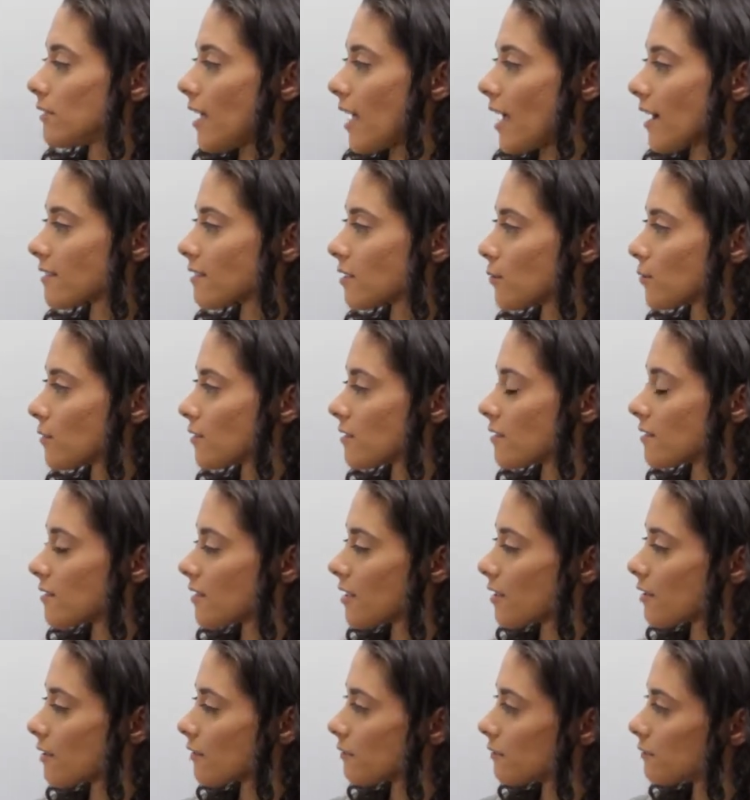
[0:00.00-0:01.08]
x equals to
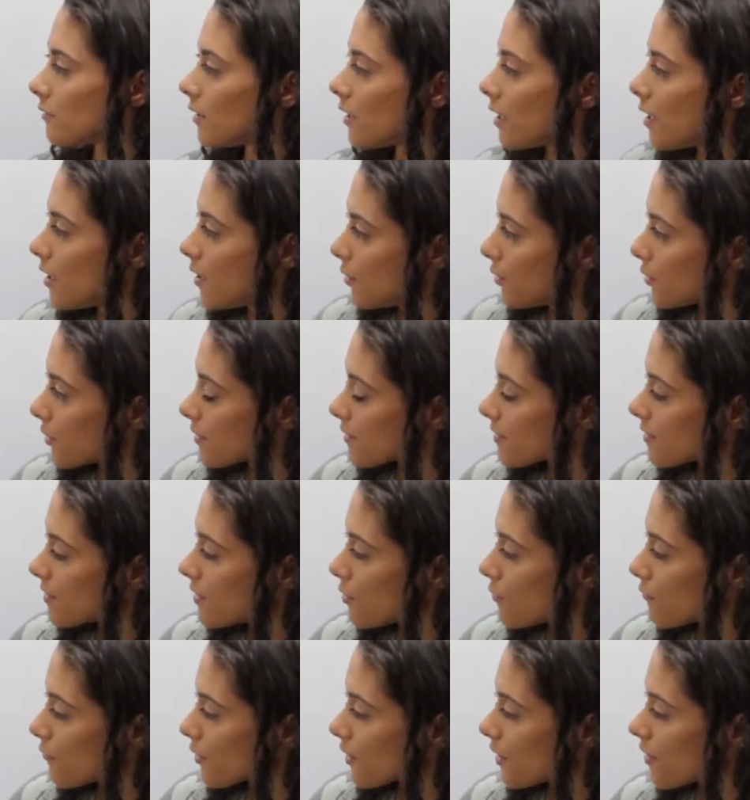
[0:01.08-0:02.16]
0. You can
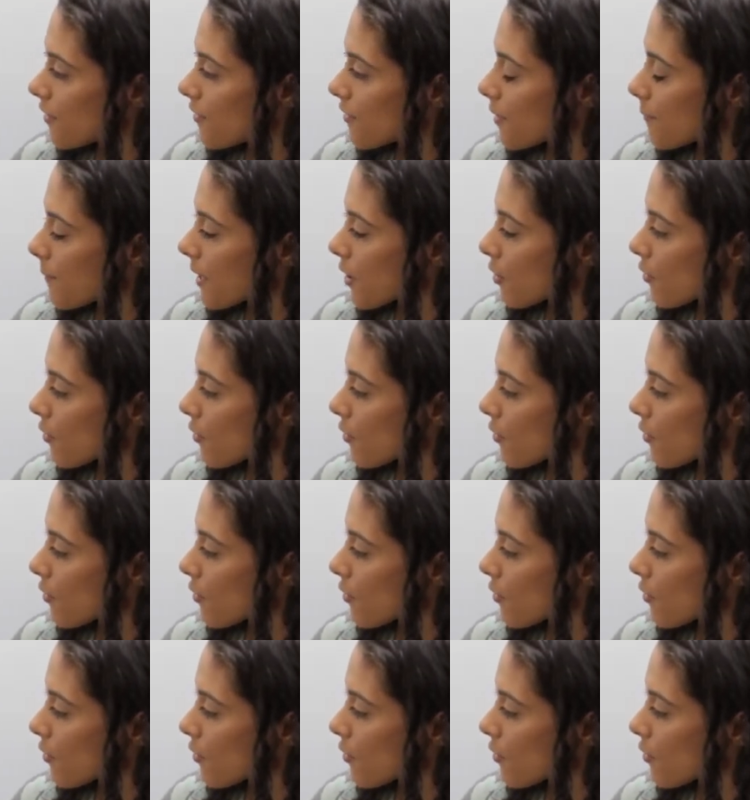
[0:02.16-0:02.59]
see over here that my